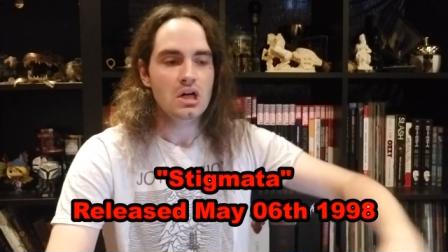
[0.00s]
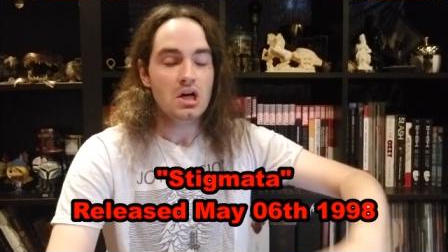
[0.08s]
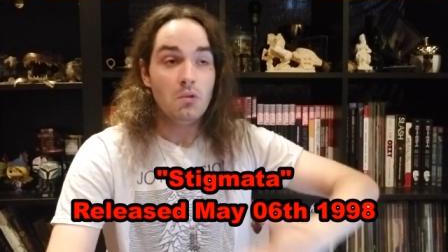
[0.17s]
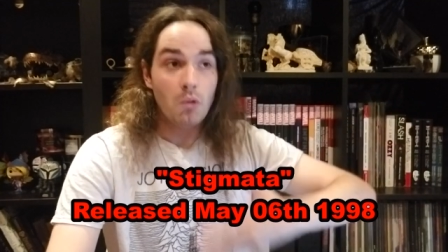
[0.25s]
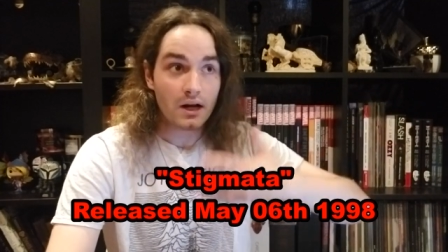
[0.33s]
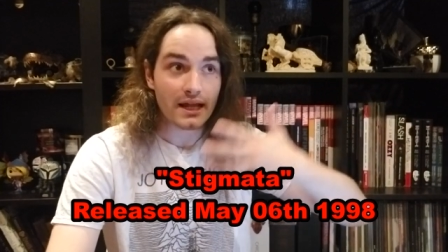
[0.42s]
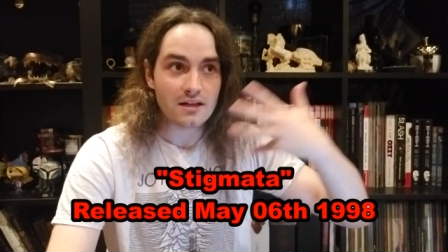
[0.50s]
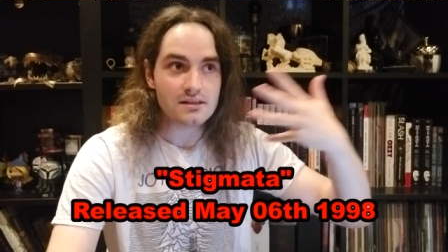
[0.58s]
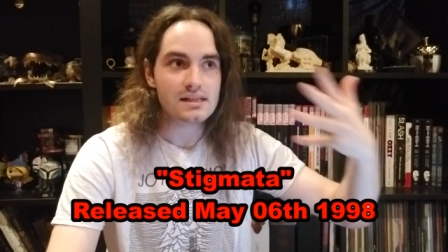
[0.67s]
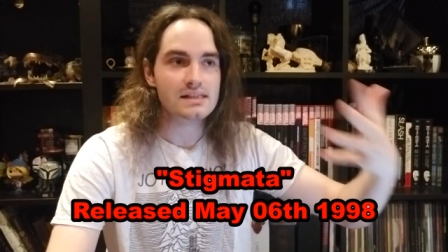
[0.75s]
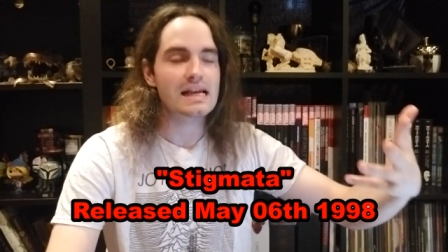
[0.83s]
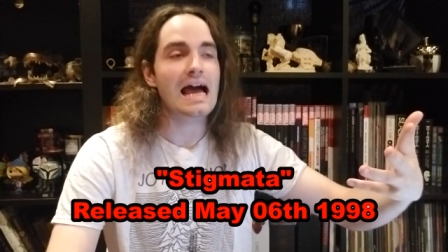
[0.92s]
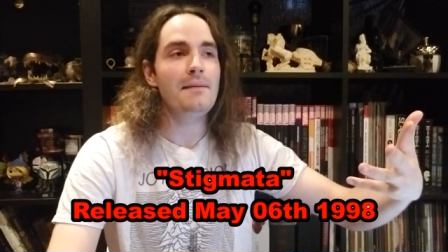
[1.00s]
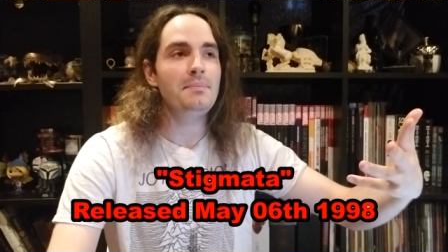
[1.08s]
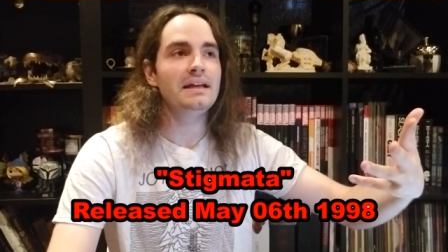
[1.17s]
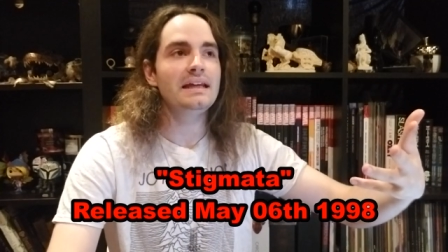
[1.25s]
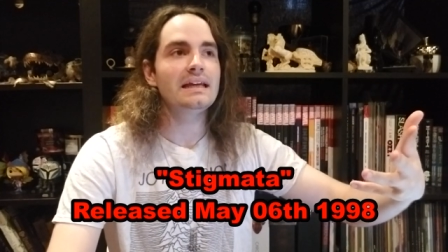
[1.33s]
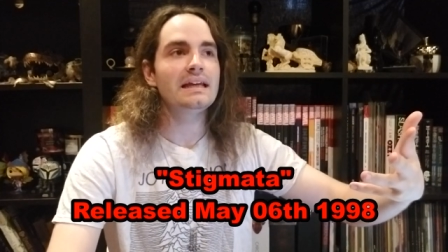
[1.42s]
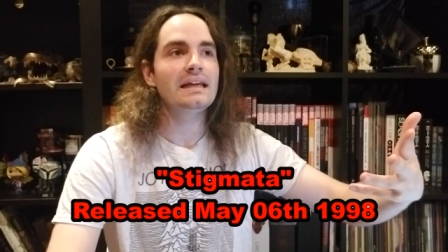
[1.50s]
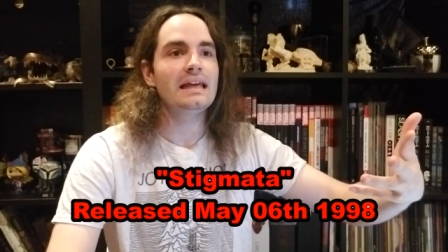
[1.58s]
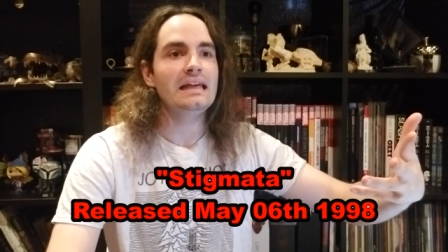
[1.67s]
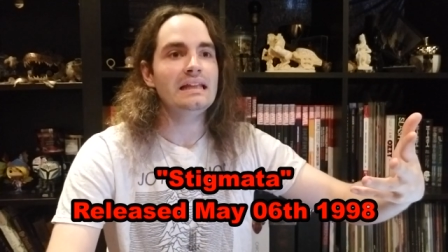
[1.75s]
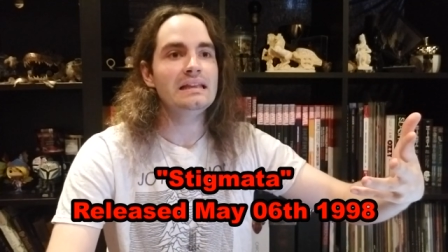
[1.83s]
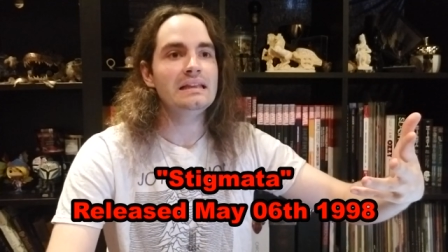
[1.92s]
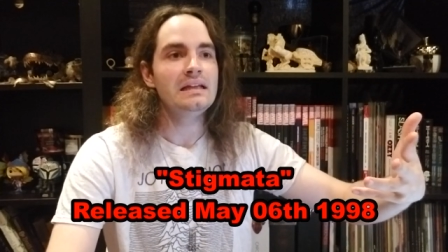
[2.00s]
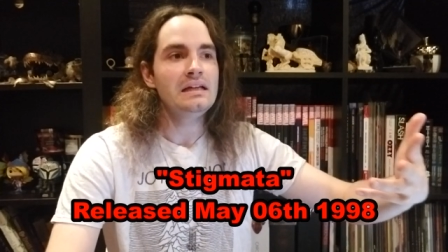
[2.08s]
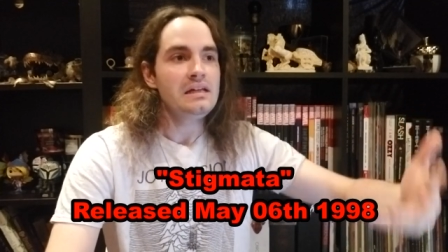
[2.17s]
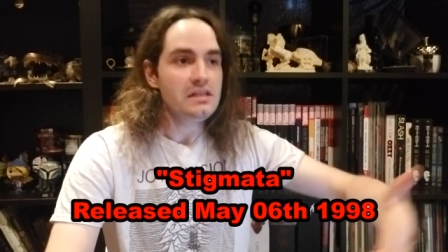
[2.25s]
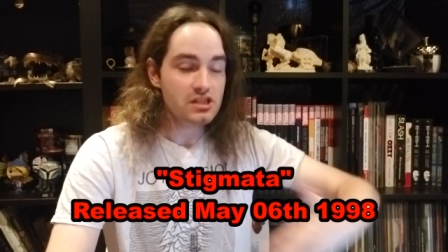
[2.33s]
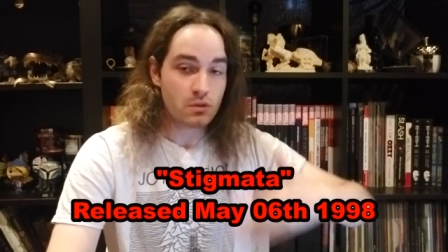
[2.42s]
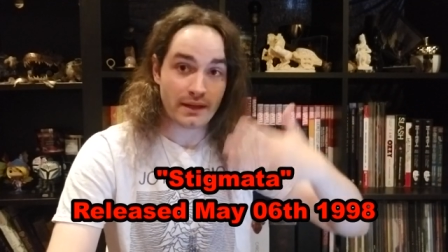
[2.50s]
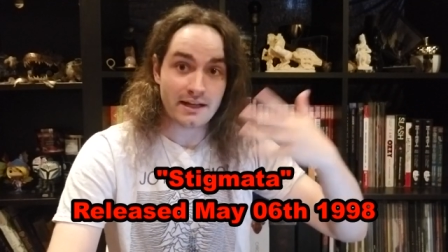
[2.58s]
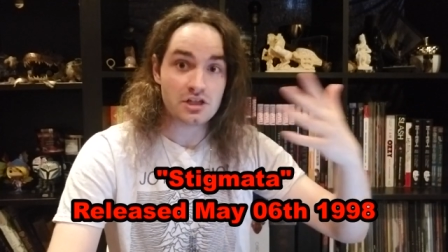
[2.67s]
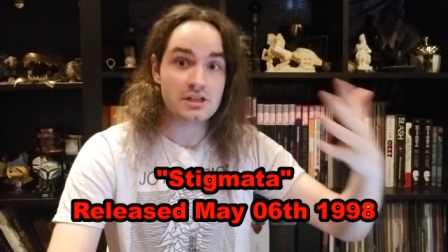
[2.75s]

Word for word: what else is happening in Swedish